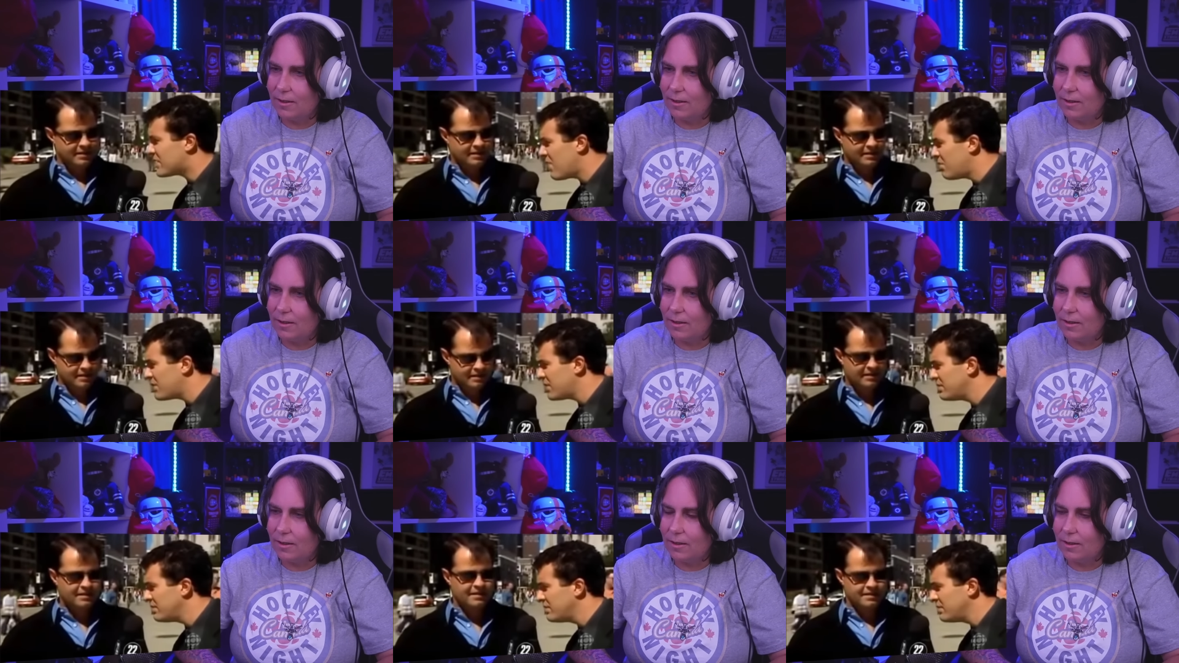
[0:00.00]
Speaker 1: the
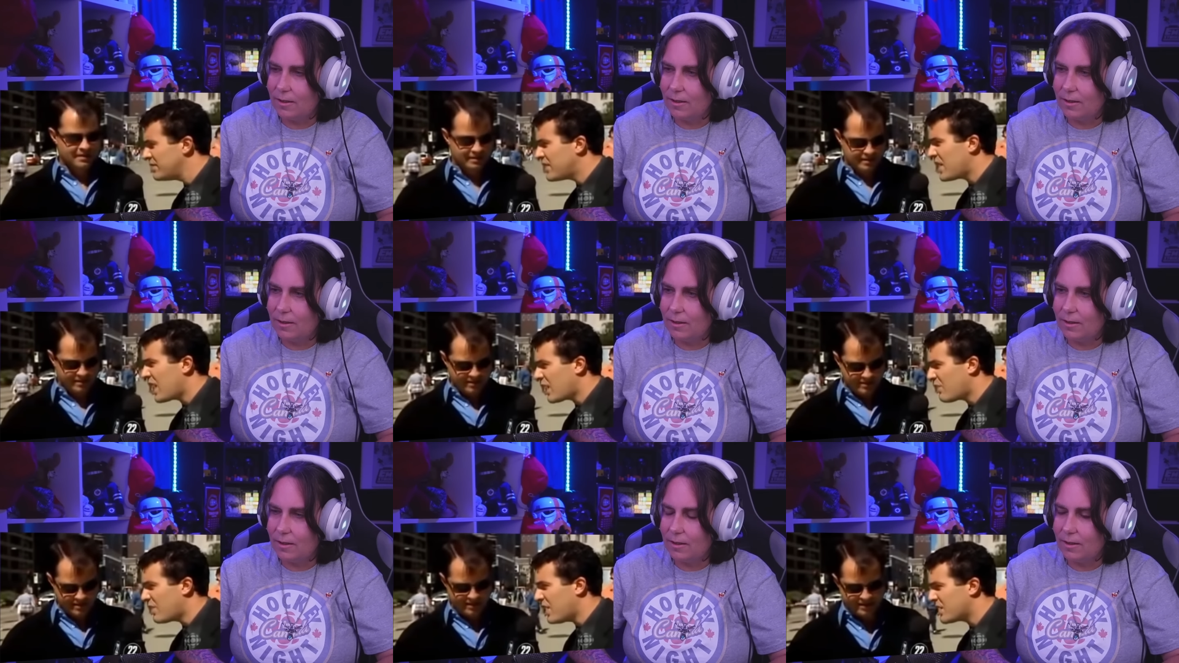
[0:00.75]
slumber, the
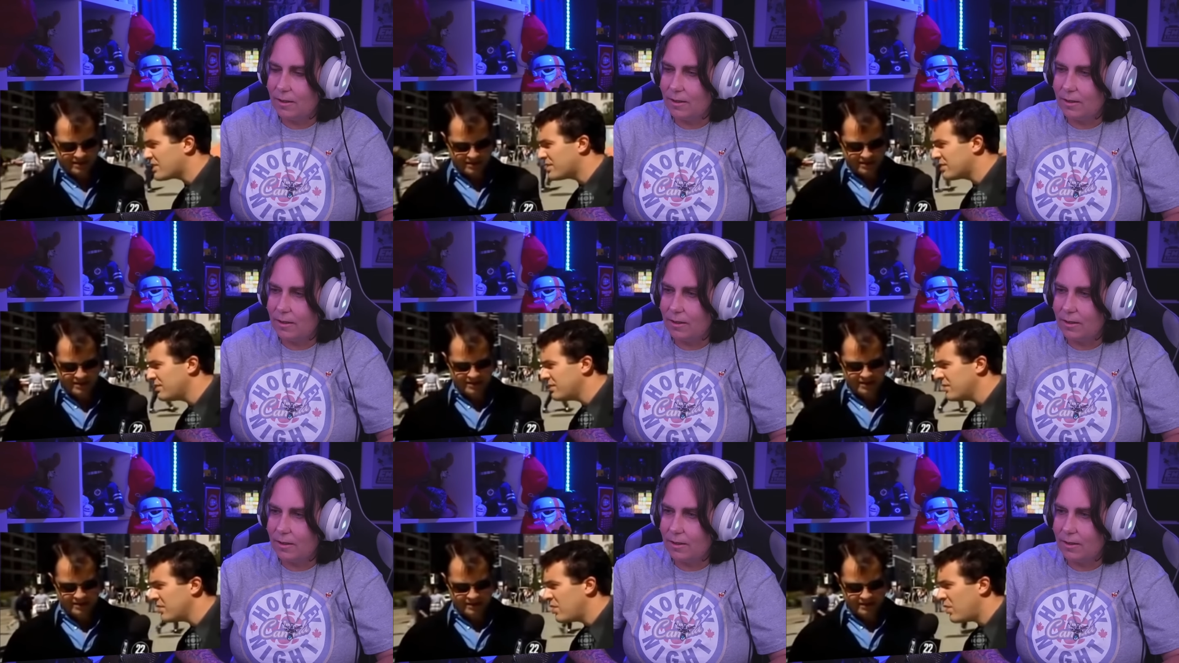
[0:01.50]
equinox,
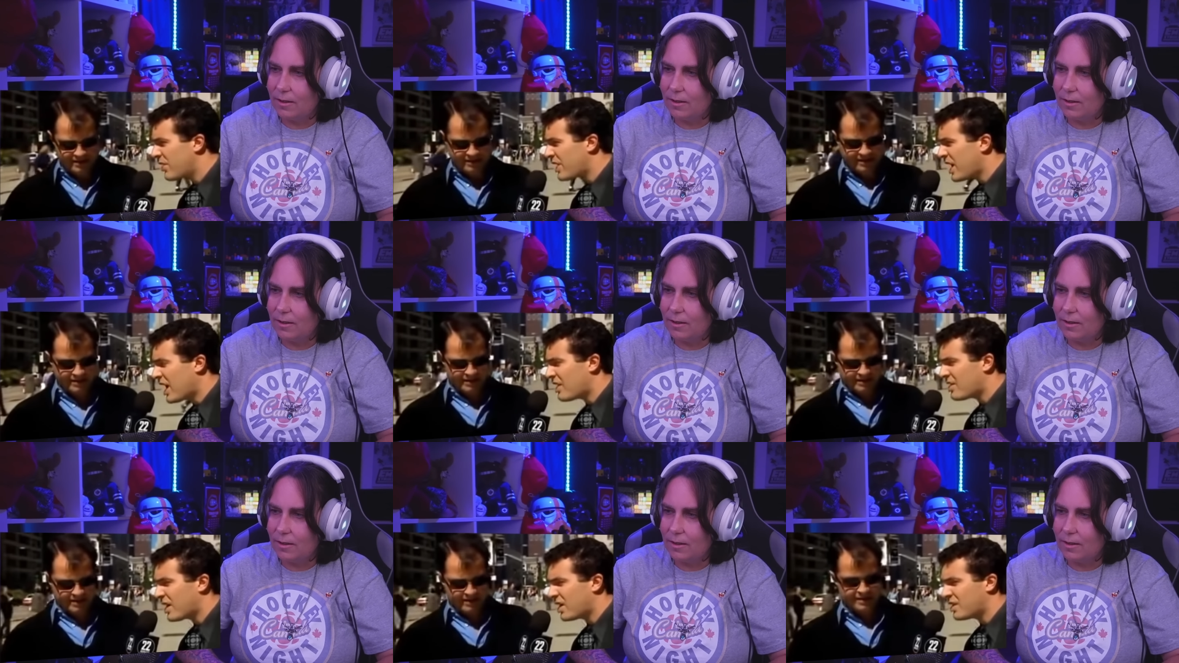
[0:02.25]
or the
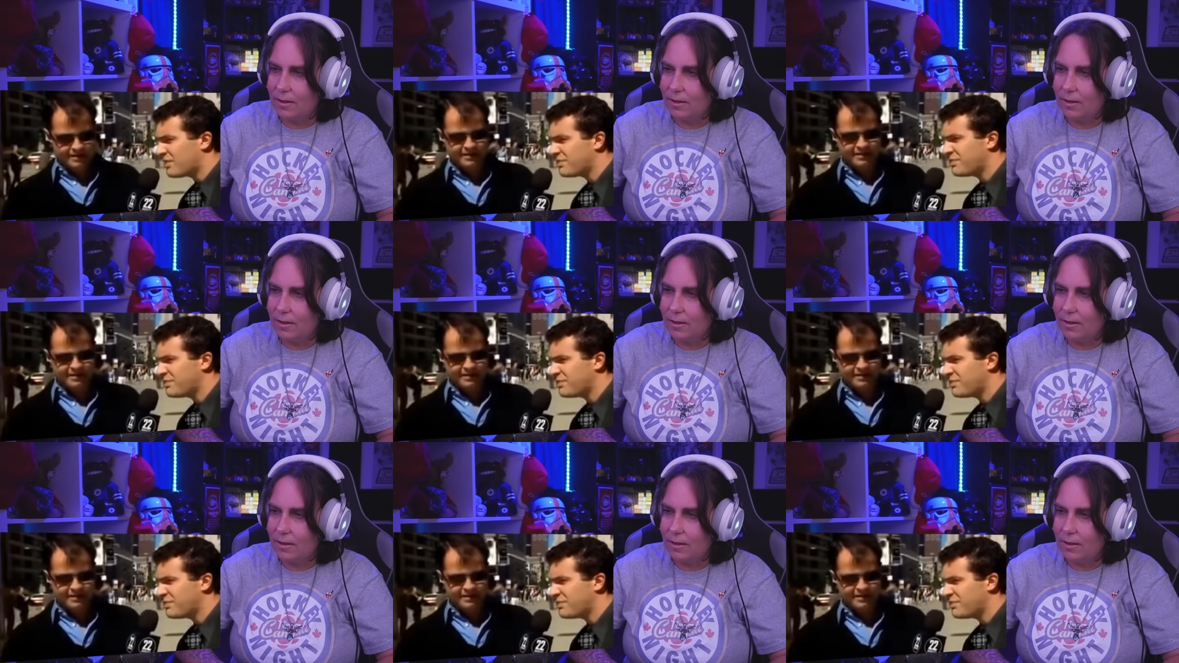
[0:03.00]
Canadark?